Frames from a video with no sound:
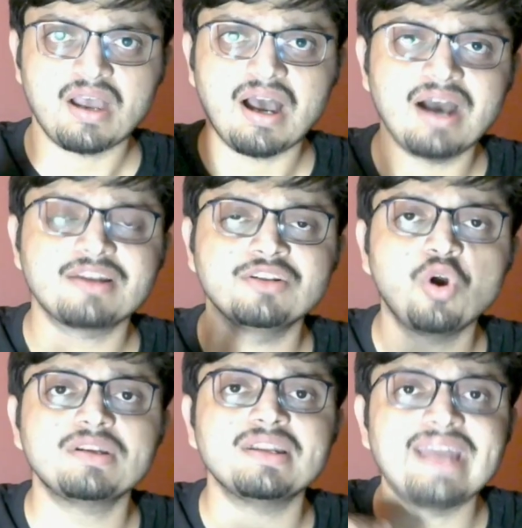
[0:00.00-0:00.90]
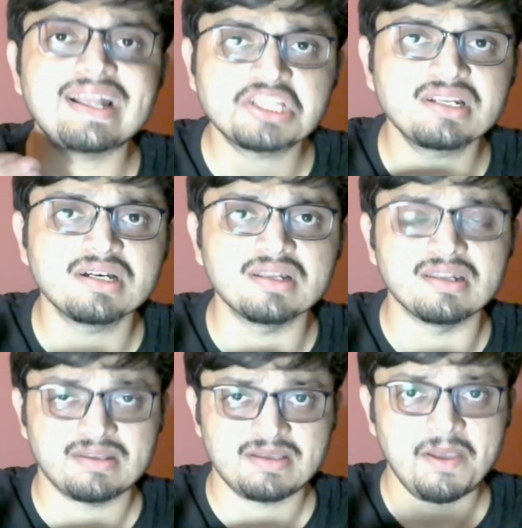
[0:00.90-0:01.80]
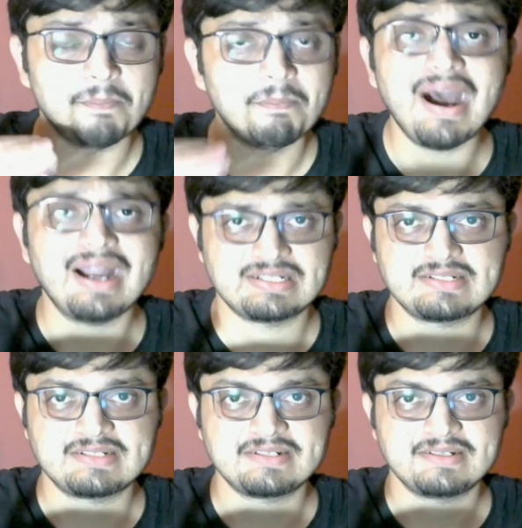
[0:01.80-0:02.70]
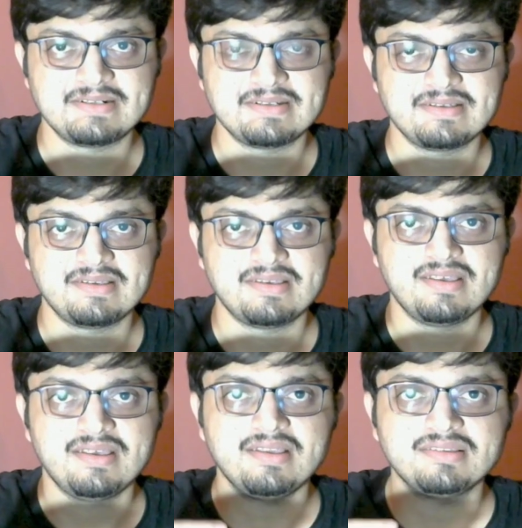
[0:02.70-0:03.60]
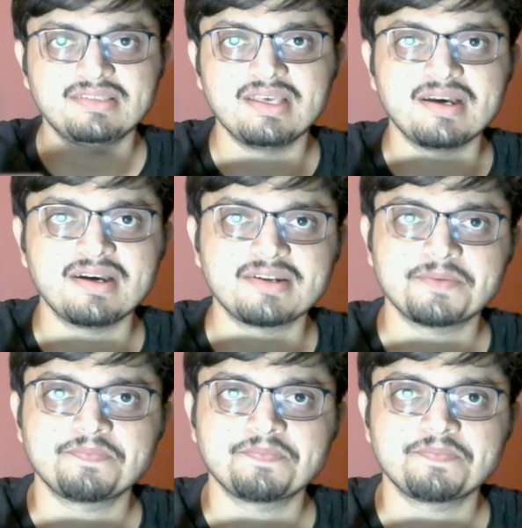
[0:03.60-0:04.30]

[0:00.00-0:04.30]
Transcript: are not natural, but they are